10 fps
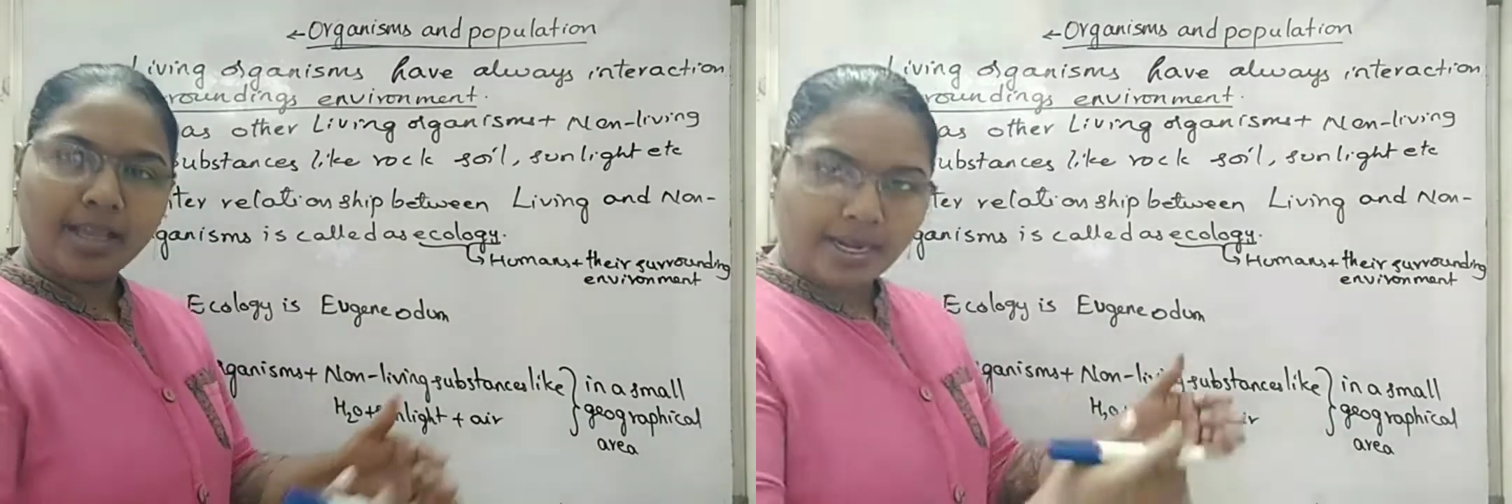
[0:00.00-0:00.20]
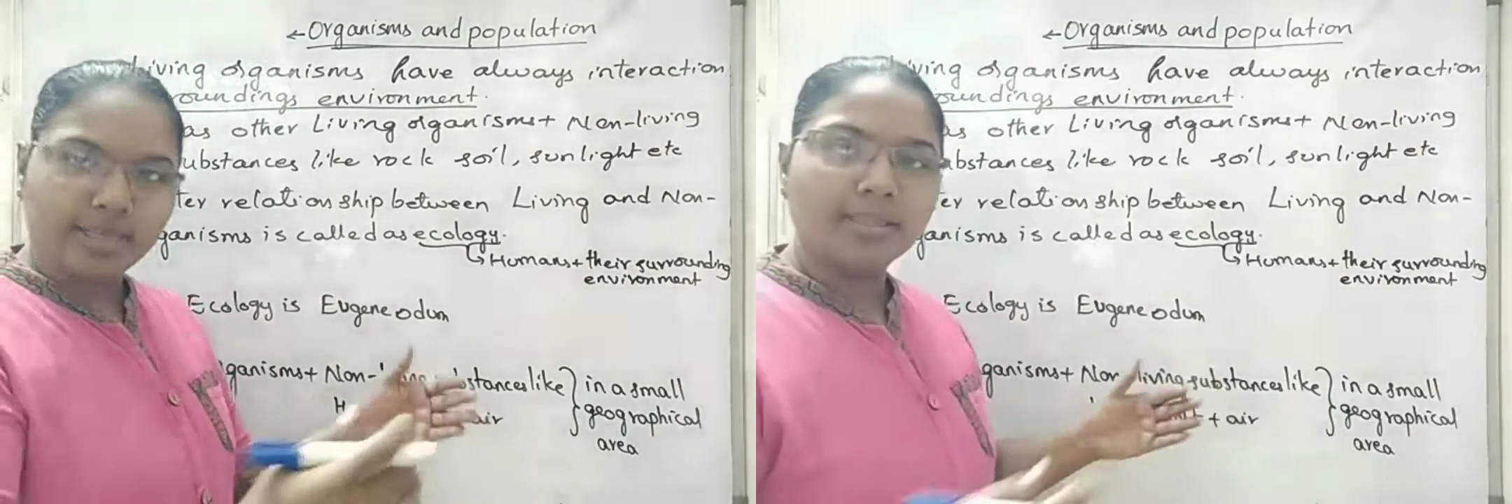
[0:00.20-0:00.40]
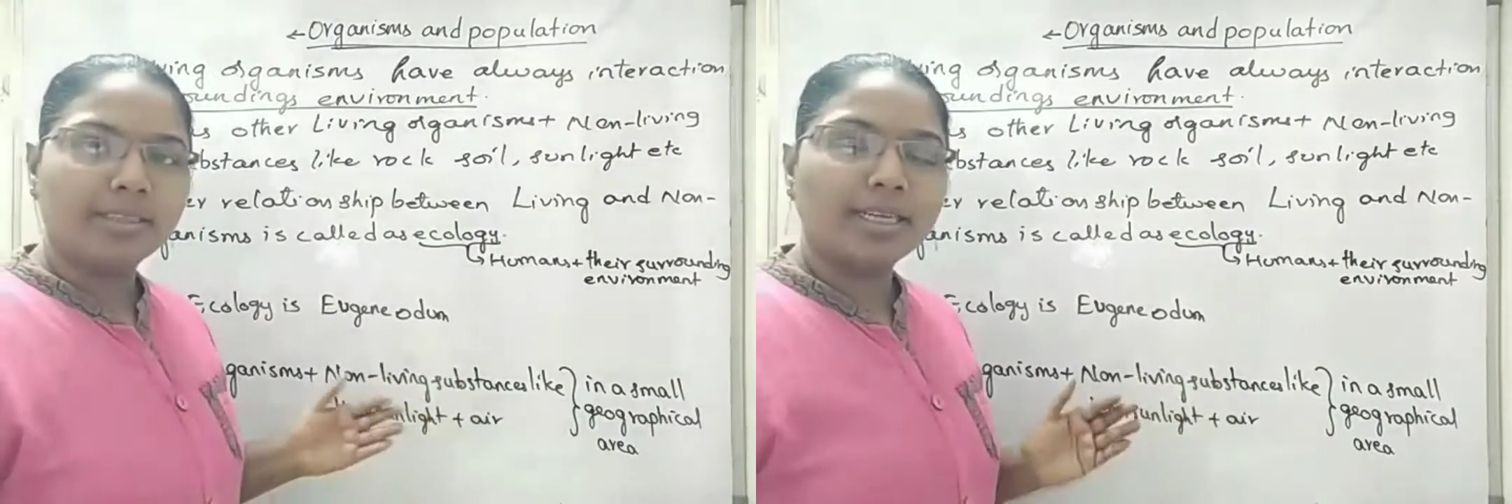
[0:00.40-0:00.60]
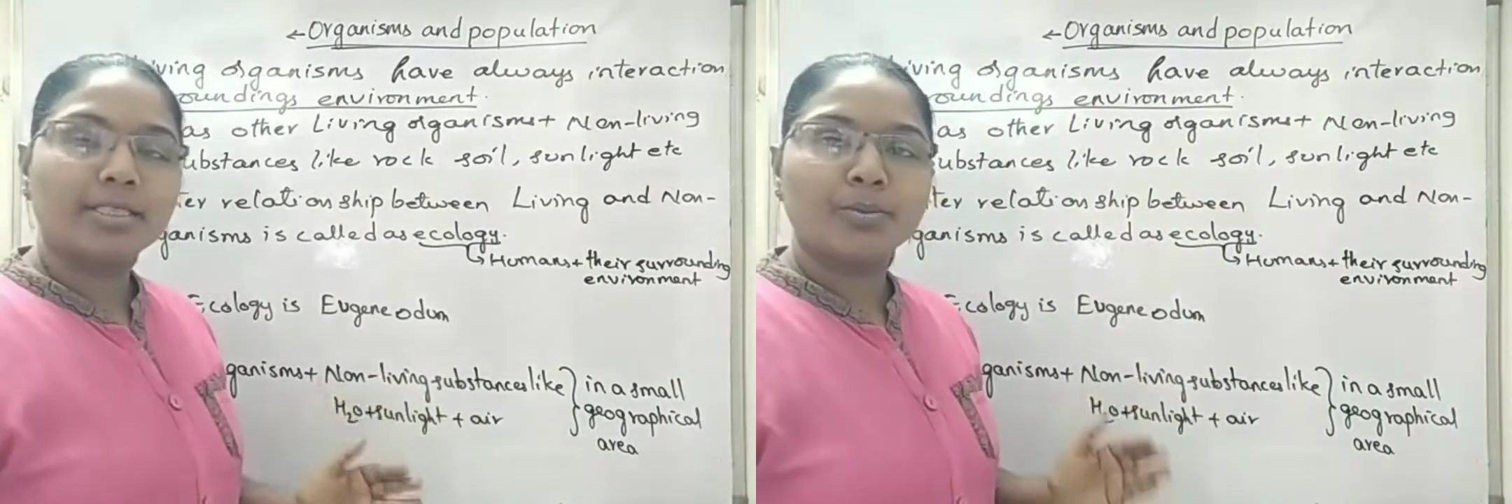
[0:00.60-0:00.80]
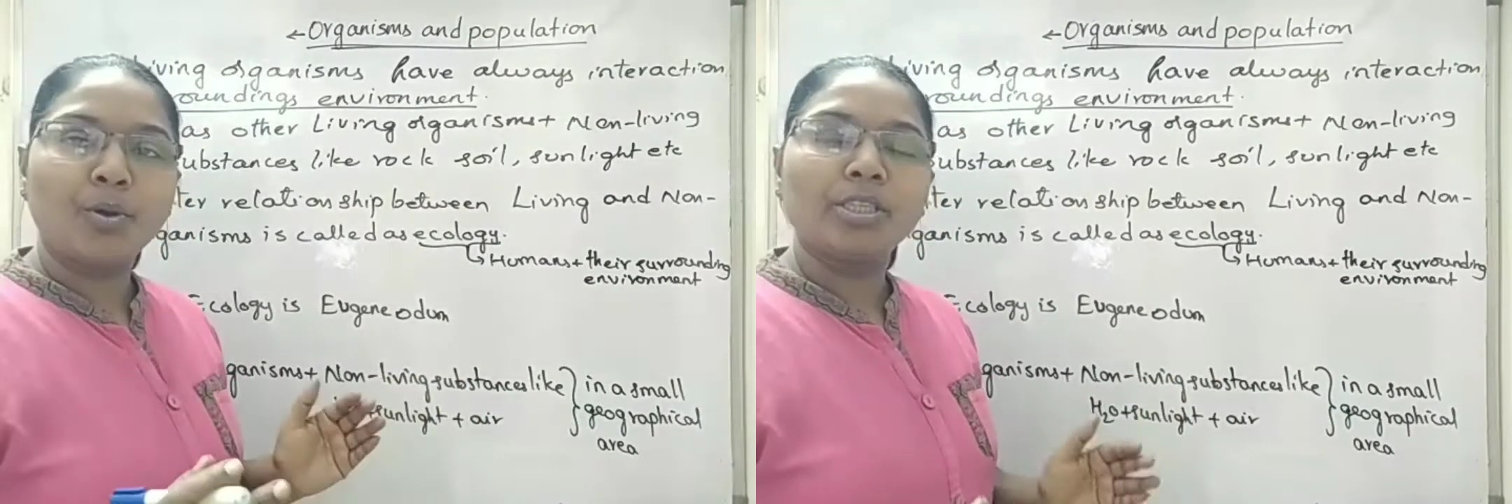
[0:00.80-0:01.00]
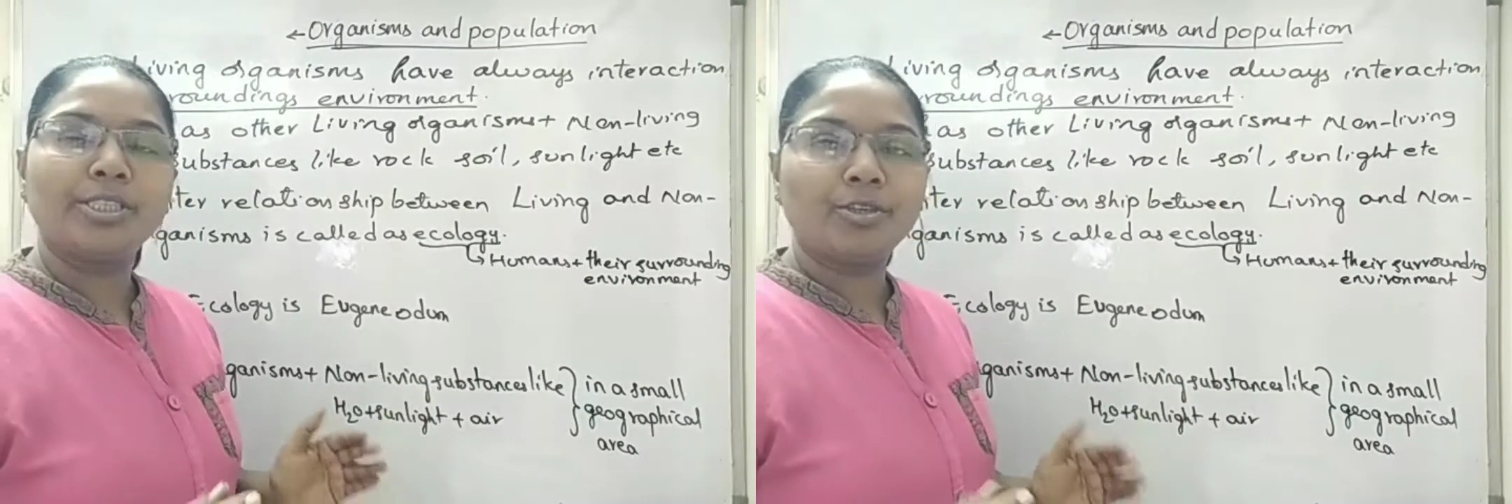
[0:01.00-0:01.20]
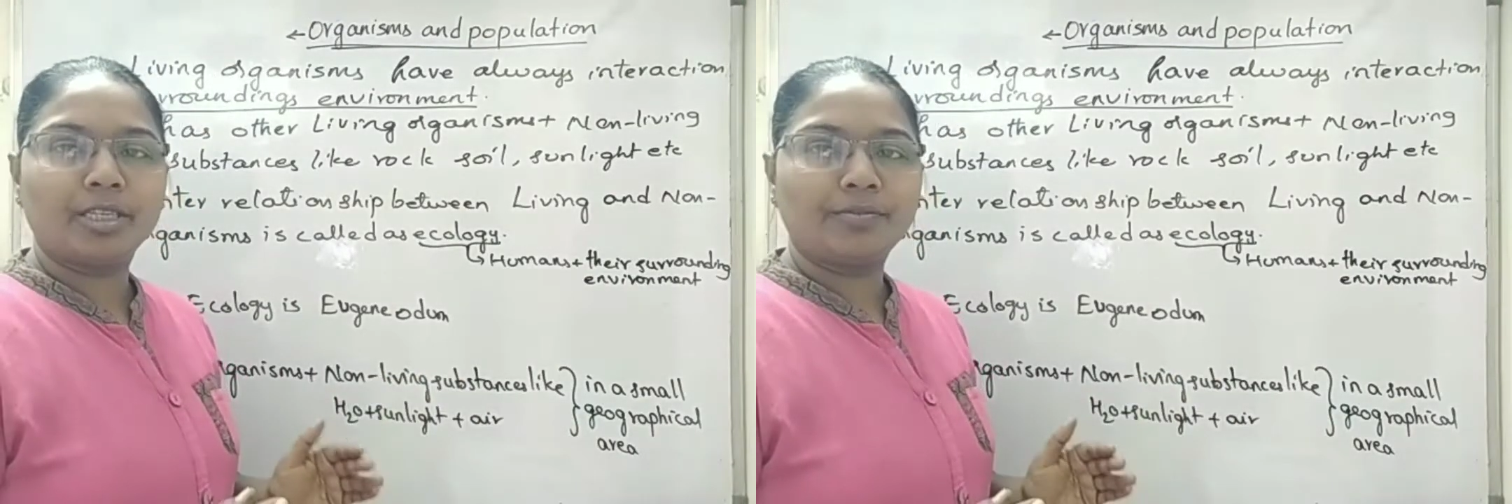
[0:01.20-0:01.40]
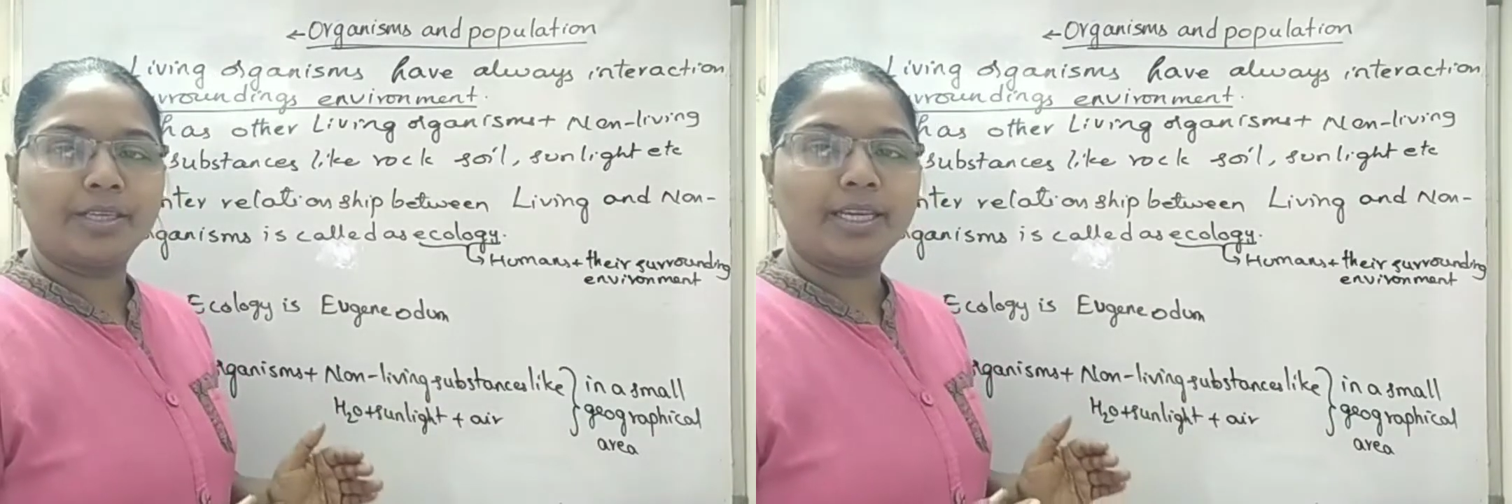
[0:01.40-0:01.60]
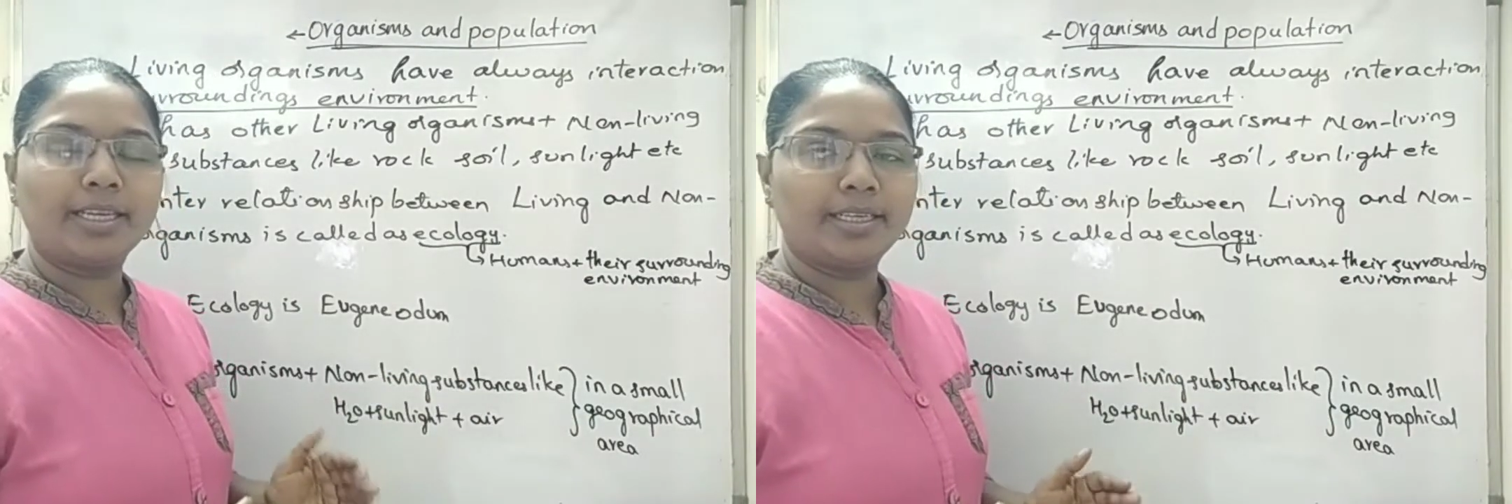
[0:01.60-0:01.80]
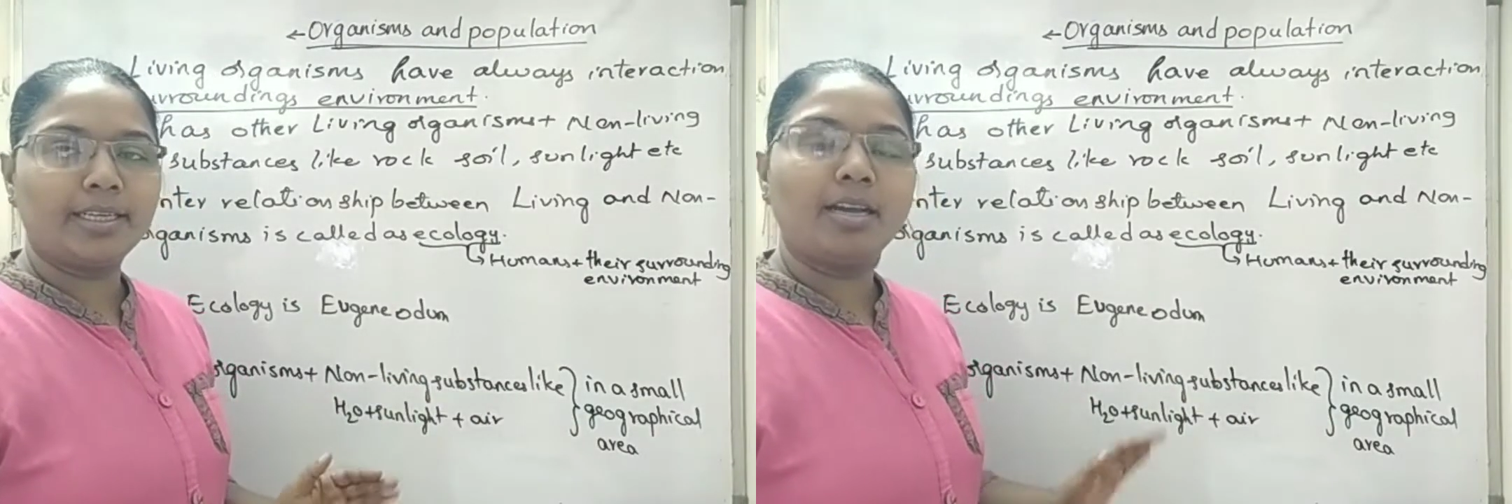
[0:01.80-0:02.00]
and that small geographical
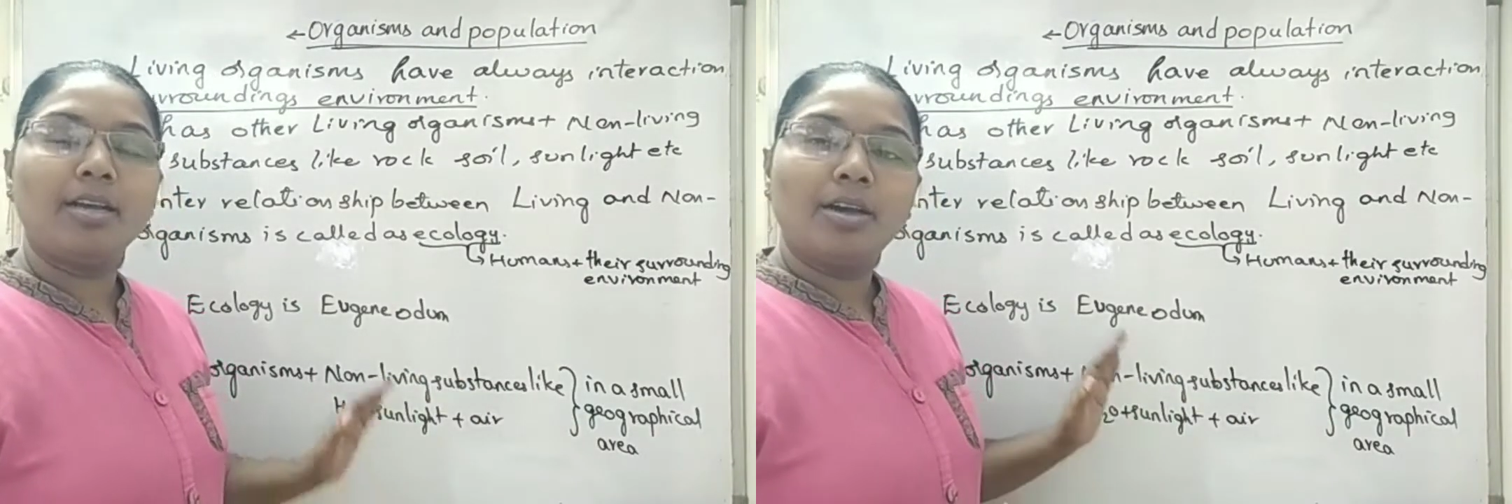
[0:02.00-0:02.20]
area.